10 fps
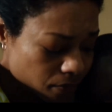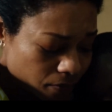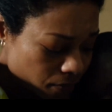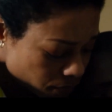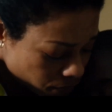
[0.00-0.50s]
are
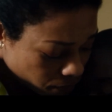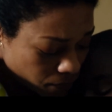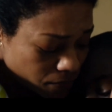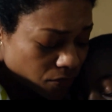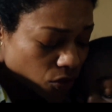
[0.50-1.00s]

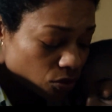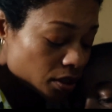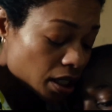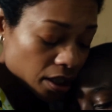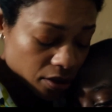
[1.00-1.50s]
requiring and
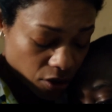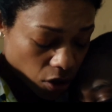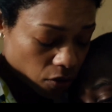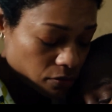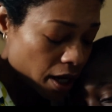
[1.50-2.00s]

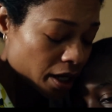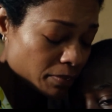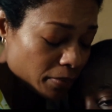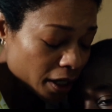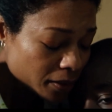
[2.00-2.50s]
deserving of
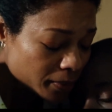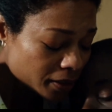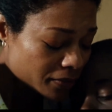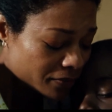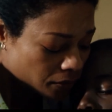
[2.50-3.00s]
kindness,